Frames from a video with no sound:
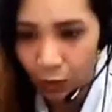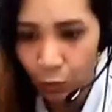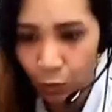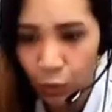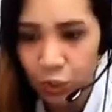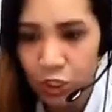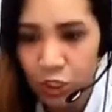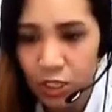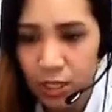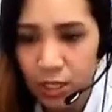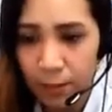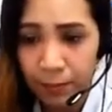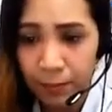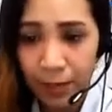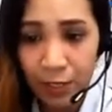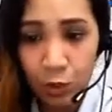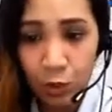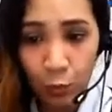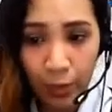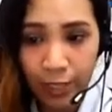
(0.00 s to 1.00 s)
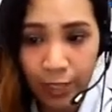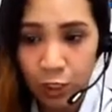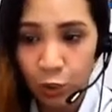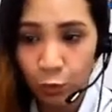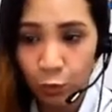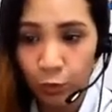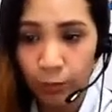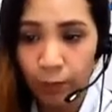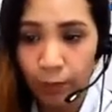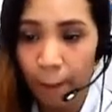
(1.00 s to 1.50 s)
Which is the best way
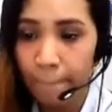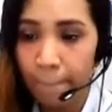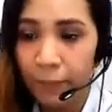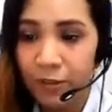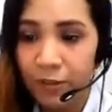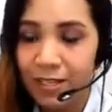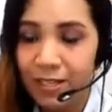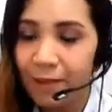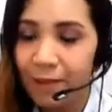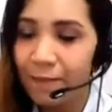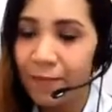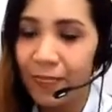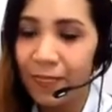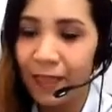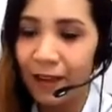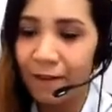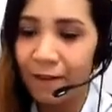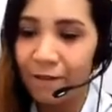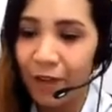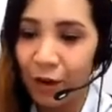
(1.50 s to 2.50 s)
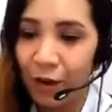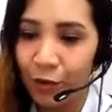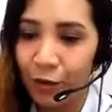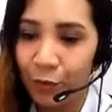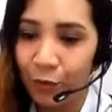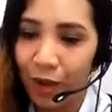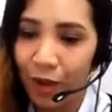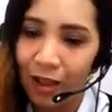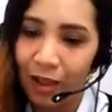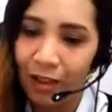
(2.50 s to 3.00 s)
to remember something very
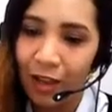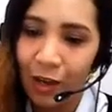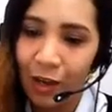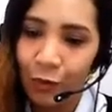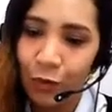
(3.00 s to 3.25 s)
well?